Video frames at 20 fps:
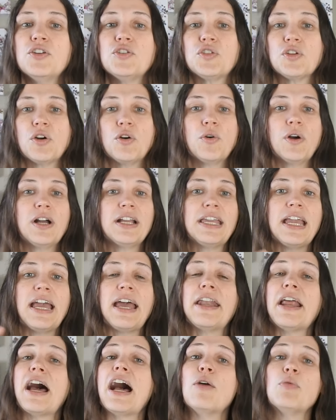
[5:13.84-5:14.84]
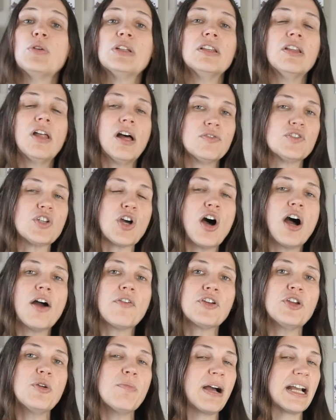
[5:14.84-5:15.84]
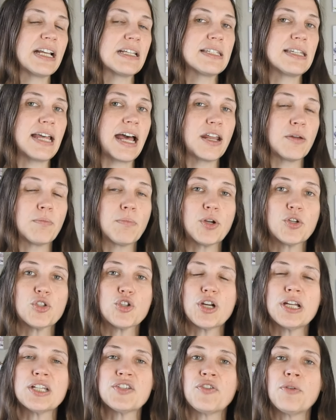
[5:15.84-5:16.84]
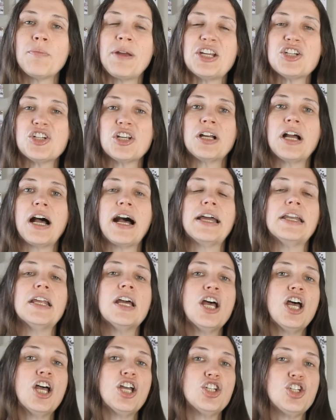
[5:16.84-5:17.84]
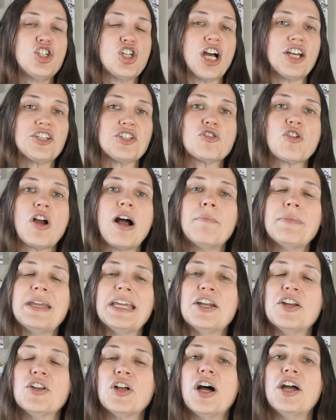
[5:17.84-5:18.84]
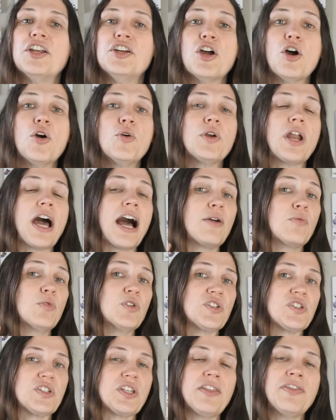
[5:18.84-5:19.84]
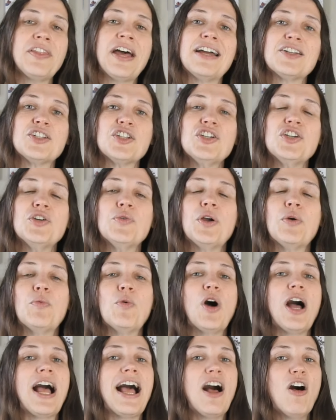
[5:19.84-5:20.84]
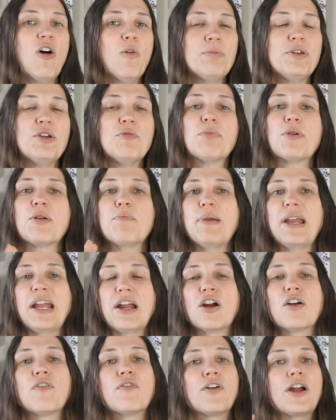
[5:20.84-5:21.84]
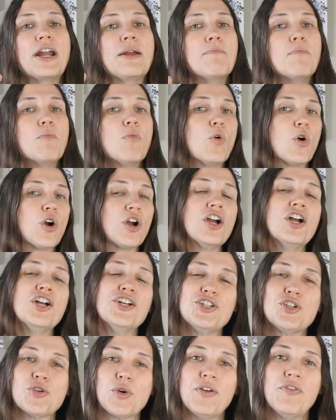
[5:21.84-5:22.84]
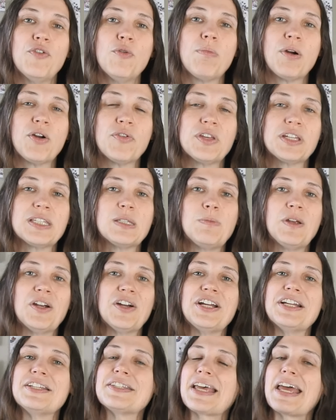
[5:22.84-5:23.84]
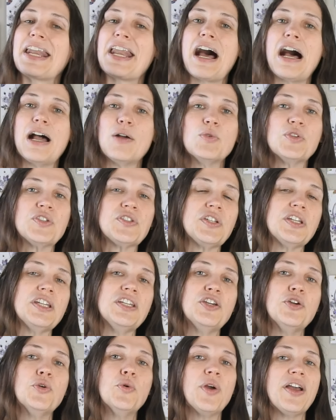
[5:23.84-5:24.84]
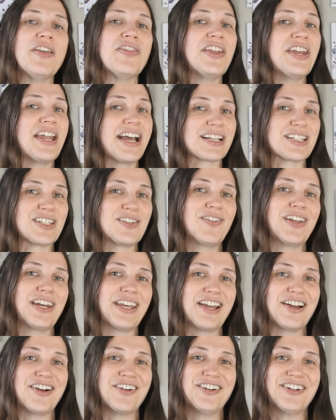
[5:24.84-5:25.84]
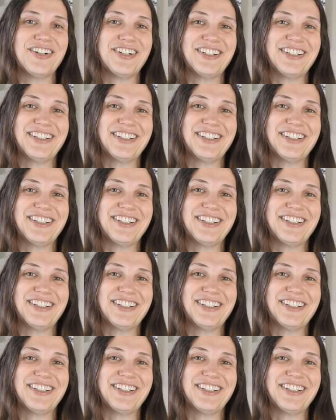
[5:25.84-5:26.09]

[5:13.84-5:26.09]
So, again, I would love to offer you my ecstatic birth transformation guide. Just drop me a note. I will send that to you. It will help you prepare for a more joyful birth experience, and I will see you in the next video.